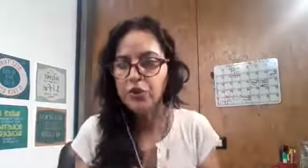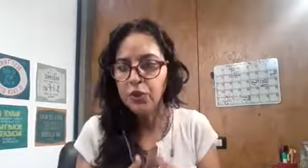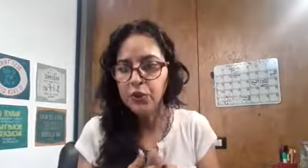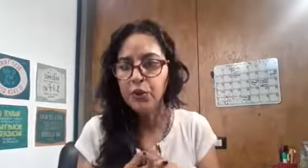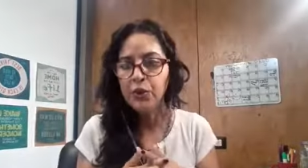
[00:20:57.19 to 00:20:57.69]

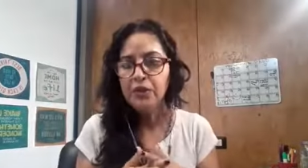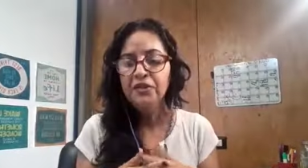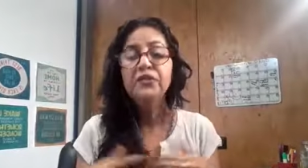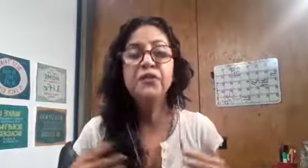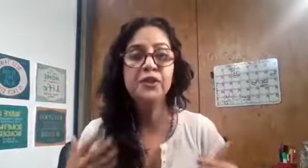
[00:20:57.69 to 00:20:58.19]
to
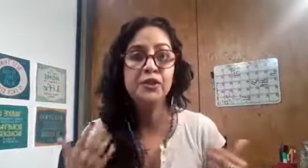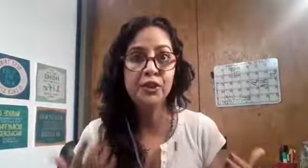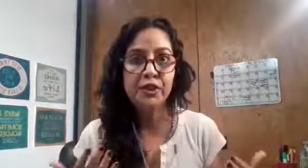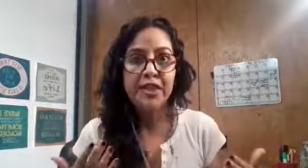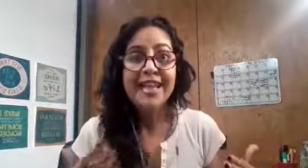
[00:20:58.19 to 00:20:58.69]
feel
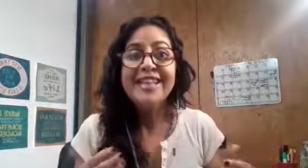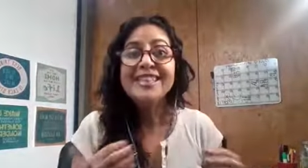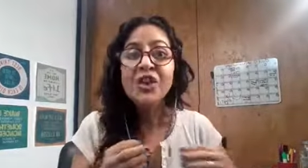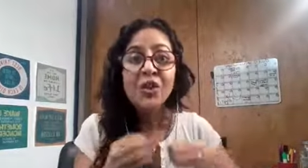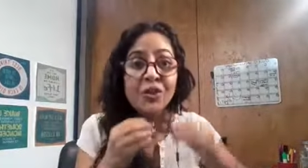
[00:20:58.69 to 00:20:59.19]
good?
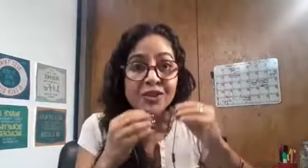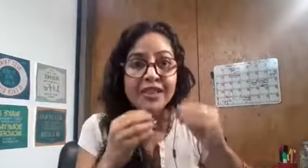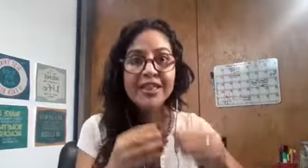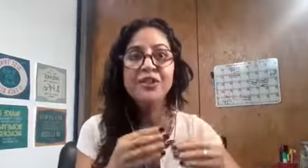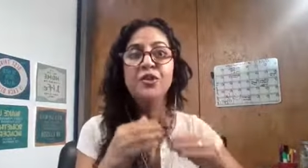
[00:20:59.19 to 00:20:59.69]
So
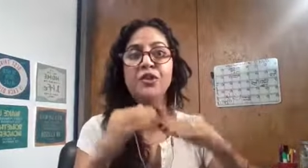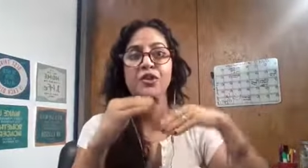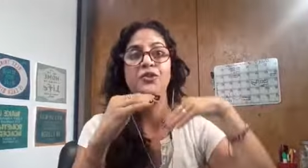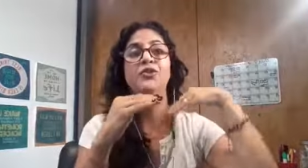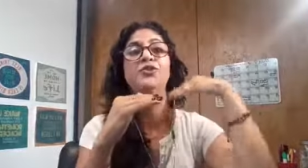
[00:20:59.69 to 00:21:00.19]
then you are
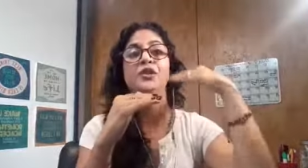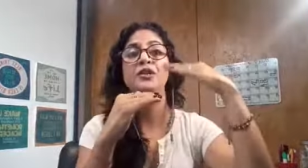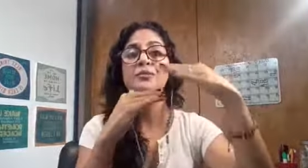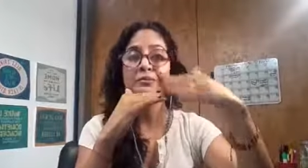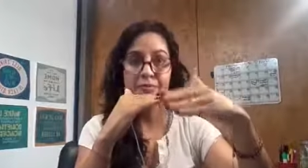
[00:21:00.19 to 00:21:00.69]
going to
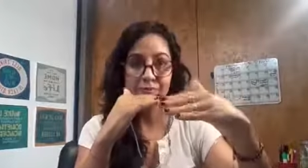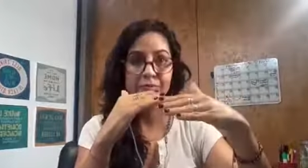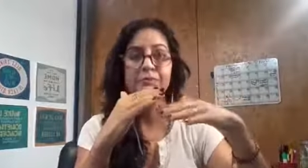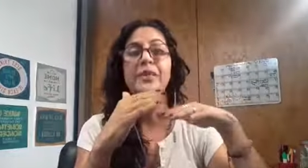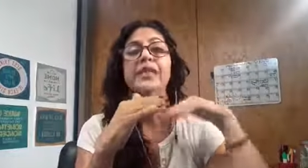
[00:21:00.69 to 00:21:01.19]
start
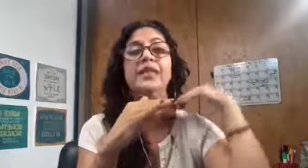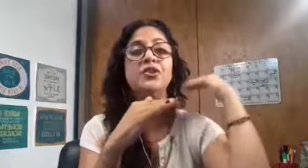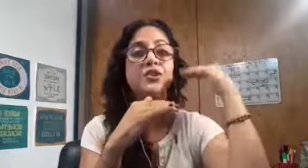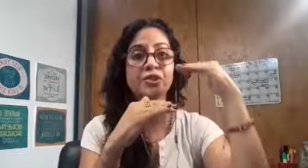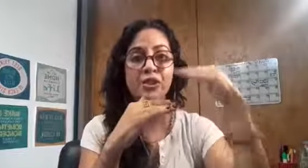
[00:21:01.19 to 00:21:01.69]
making
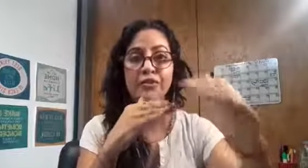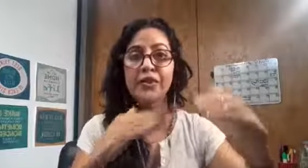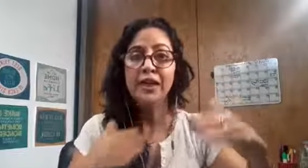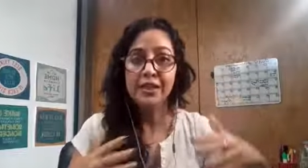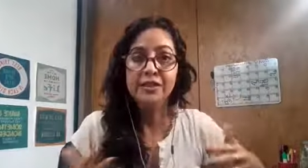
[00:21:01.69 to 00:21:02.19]
yourself
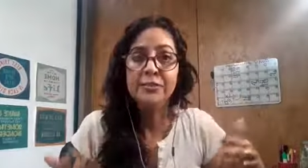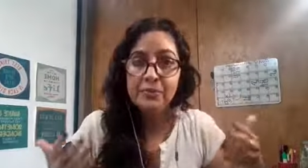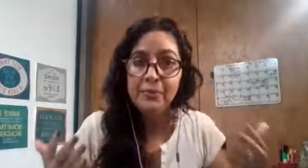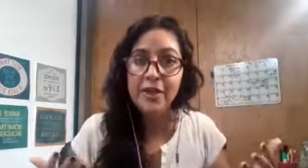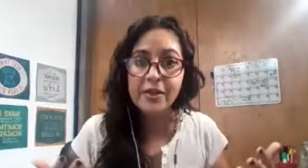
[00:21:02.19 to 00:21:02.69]
a little
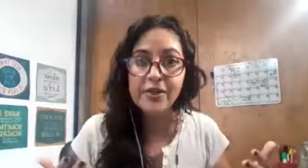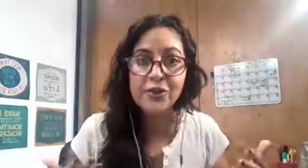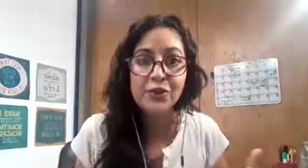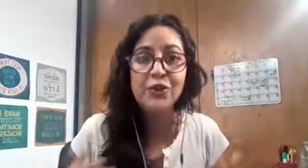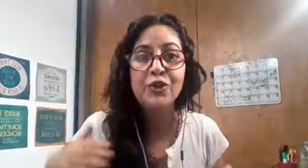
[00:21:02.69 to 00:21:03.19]
bit better.
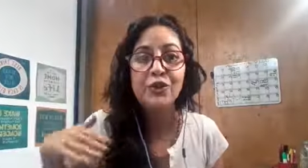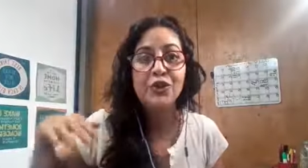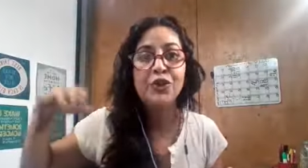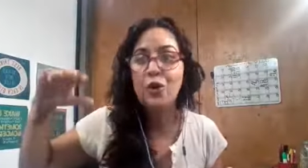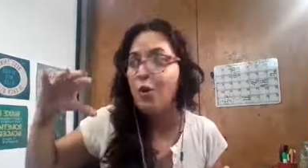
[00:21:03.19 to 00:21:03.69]
So you're going to
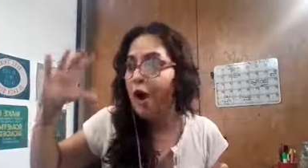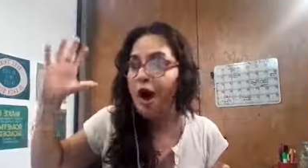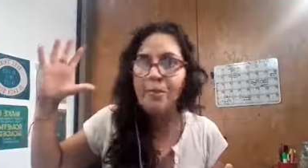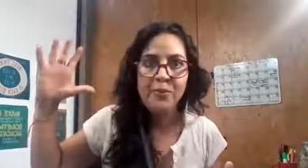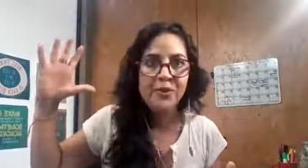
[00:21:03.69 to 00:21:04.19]
go
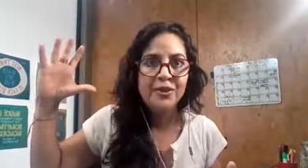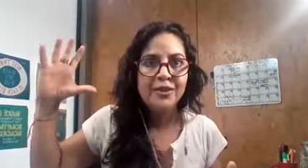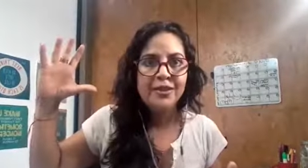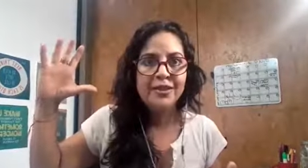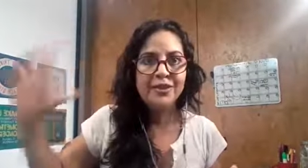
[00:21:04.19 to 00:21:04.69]
up
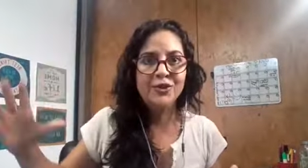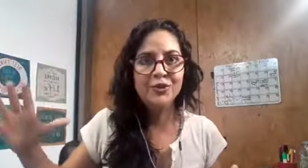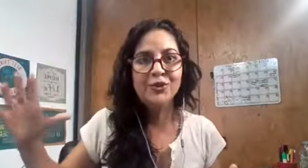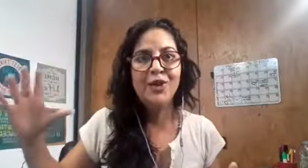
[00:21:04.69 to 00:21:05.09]
into